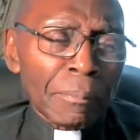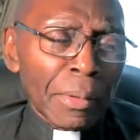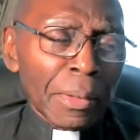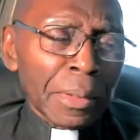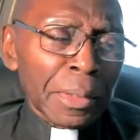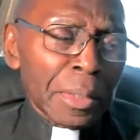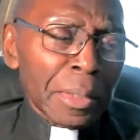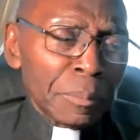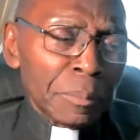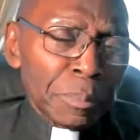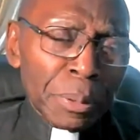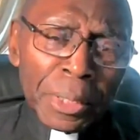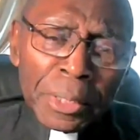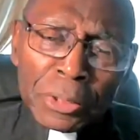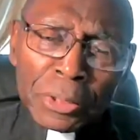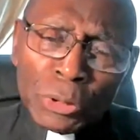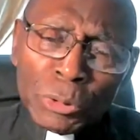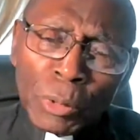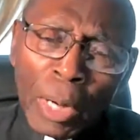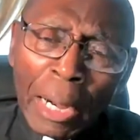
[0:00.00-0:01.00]
He'll
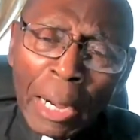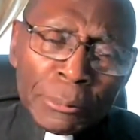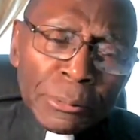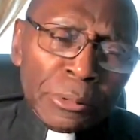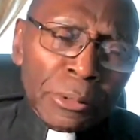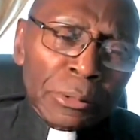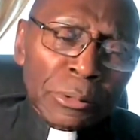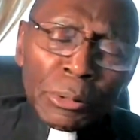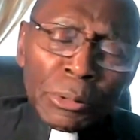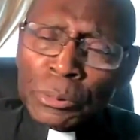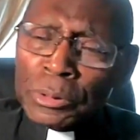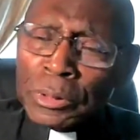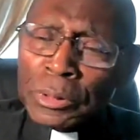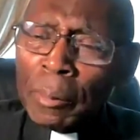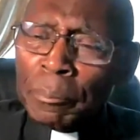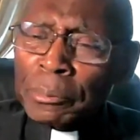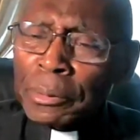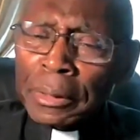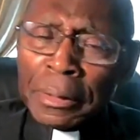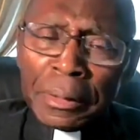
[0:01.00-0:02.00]
pick you out to do
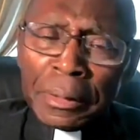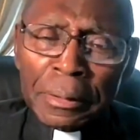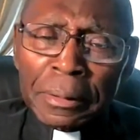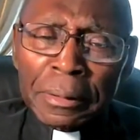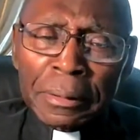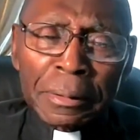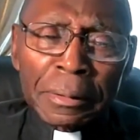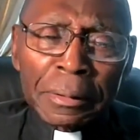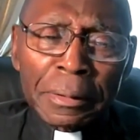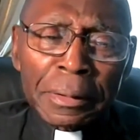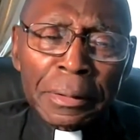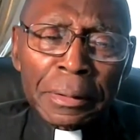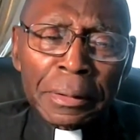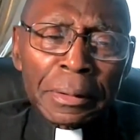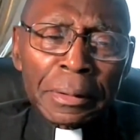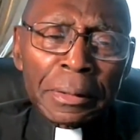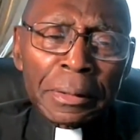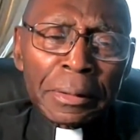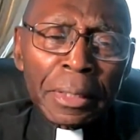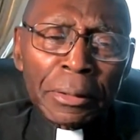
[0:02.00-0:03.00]
something.
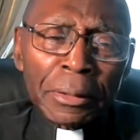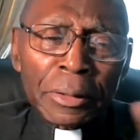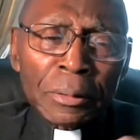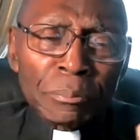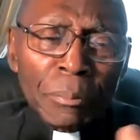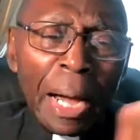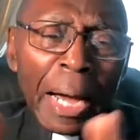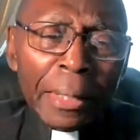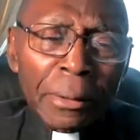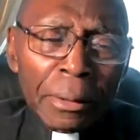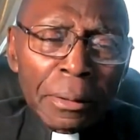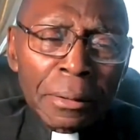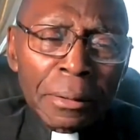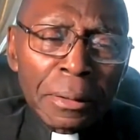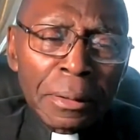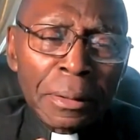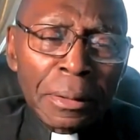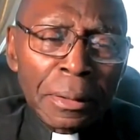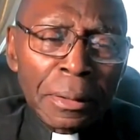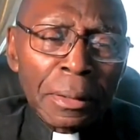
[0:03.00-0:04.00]
And it doesn't matter
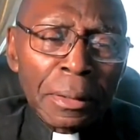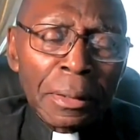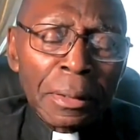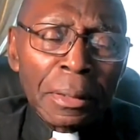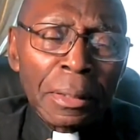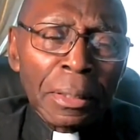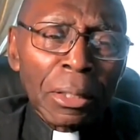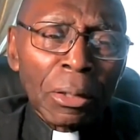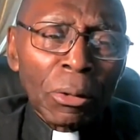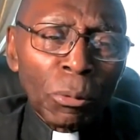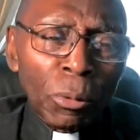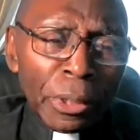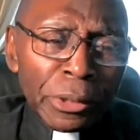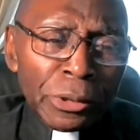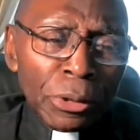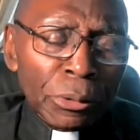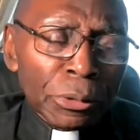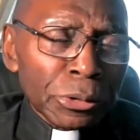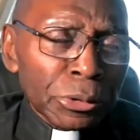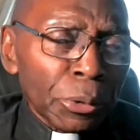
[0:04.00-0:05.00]
what
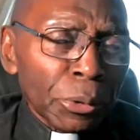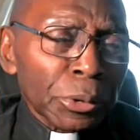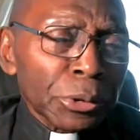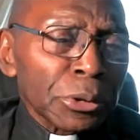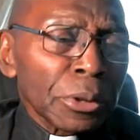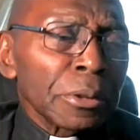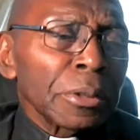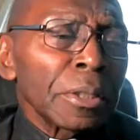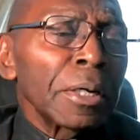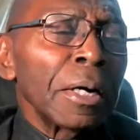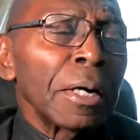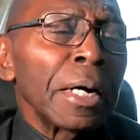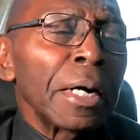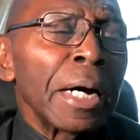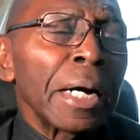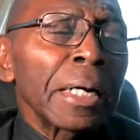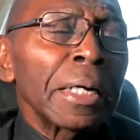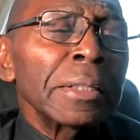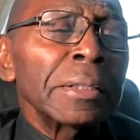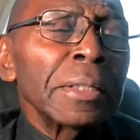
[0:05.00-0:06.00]
your social or uh,
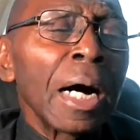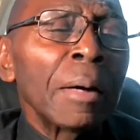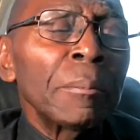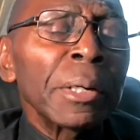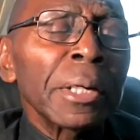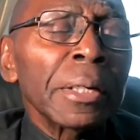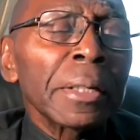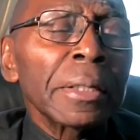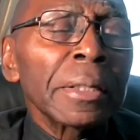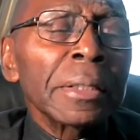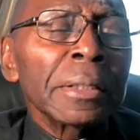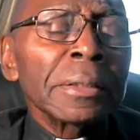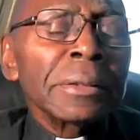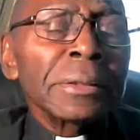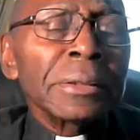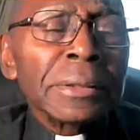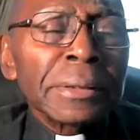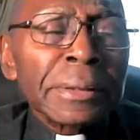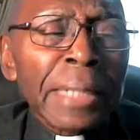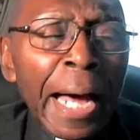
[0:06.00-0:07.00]
economical
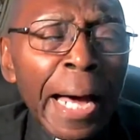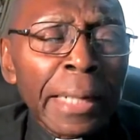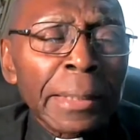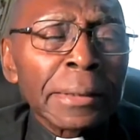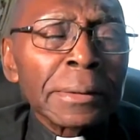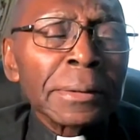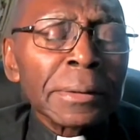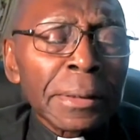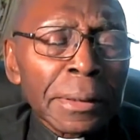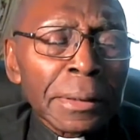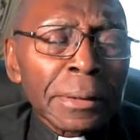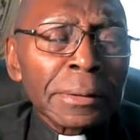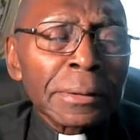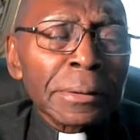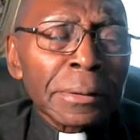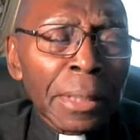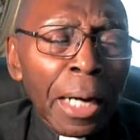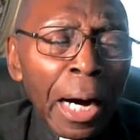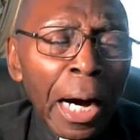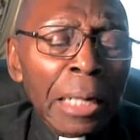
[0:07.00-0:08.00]
status is,
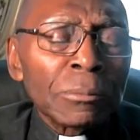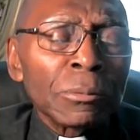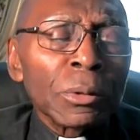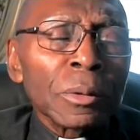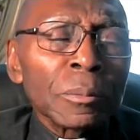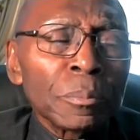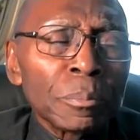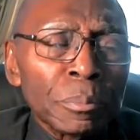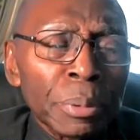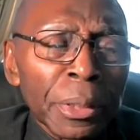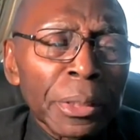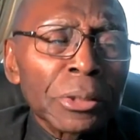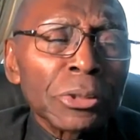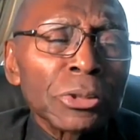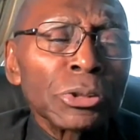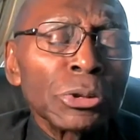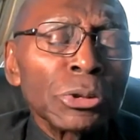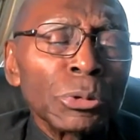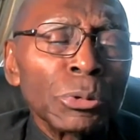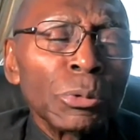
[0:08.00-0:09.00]
God will pick
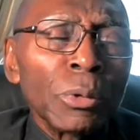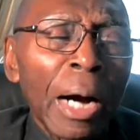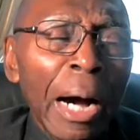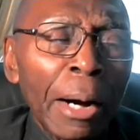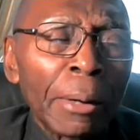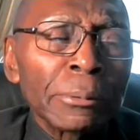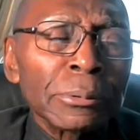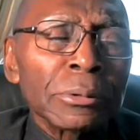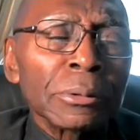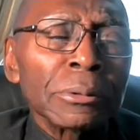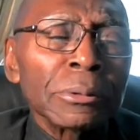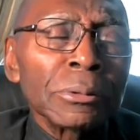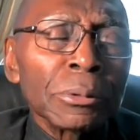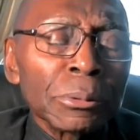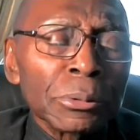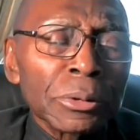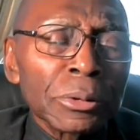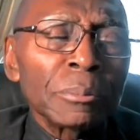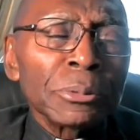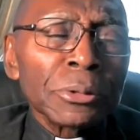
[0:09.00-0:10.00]
you out to do
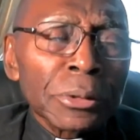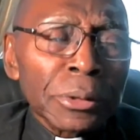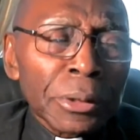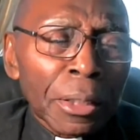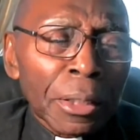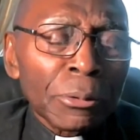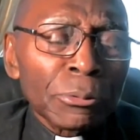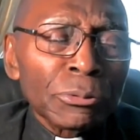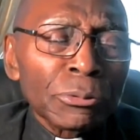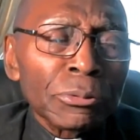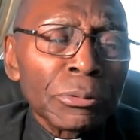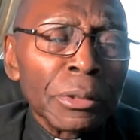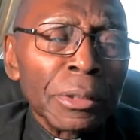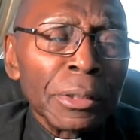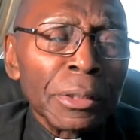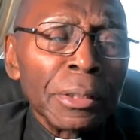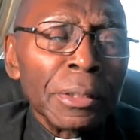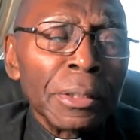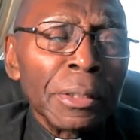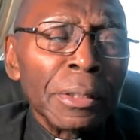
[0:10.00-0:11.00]
some stuff.
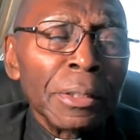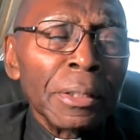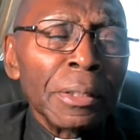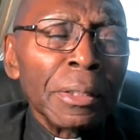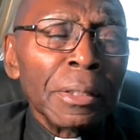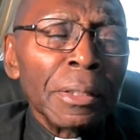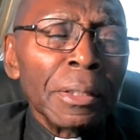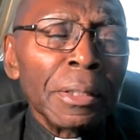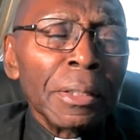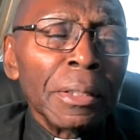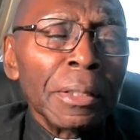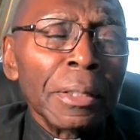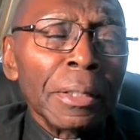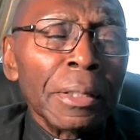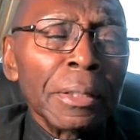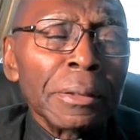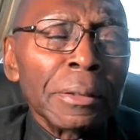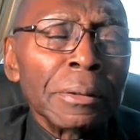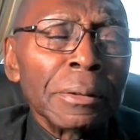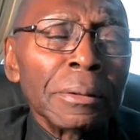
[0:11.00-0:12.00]

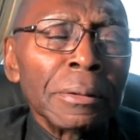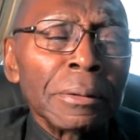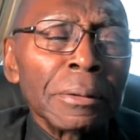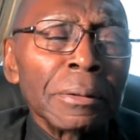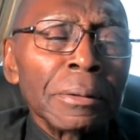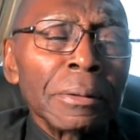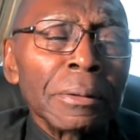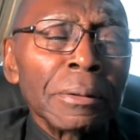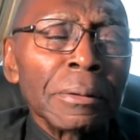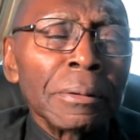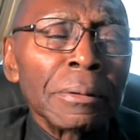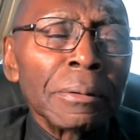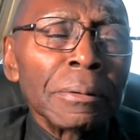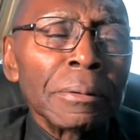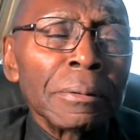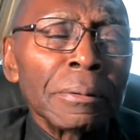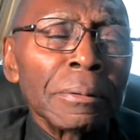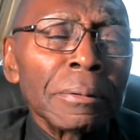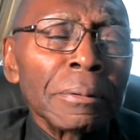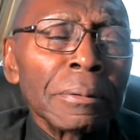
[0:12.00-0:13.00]
And
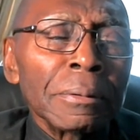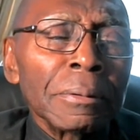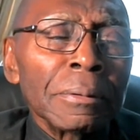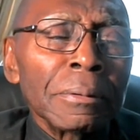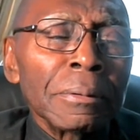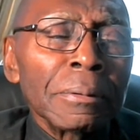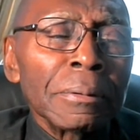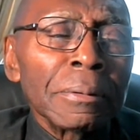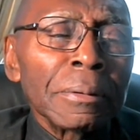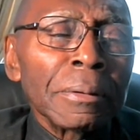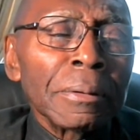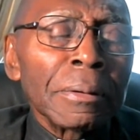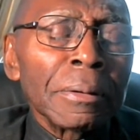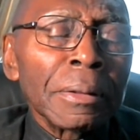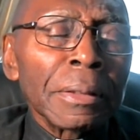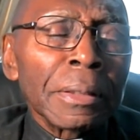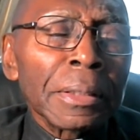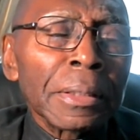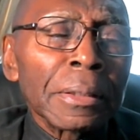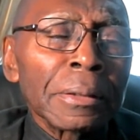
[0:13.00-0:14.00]

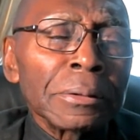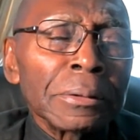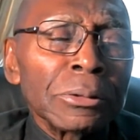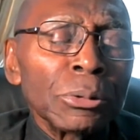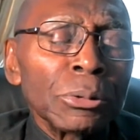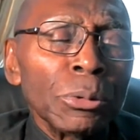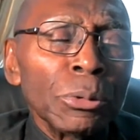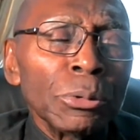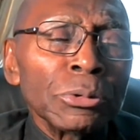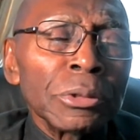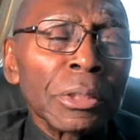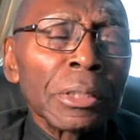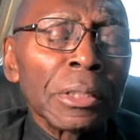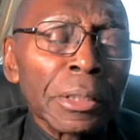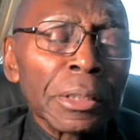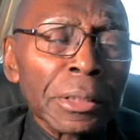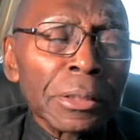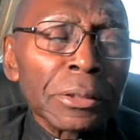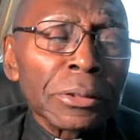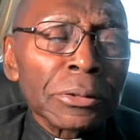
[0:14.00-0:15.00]
he'll use the
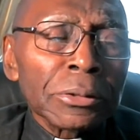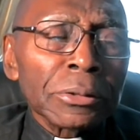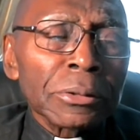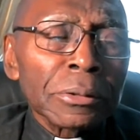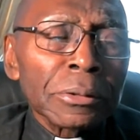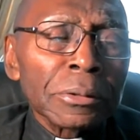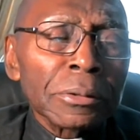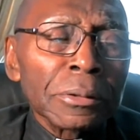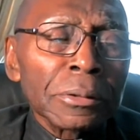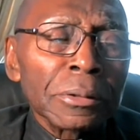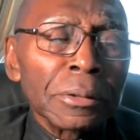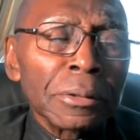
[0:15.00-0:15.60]
least.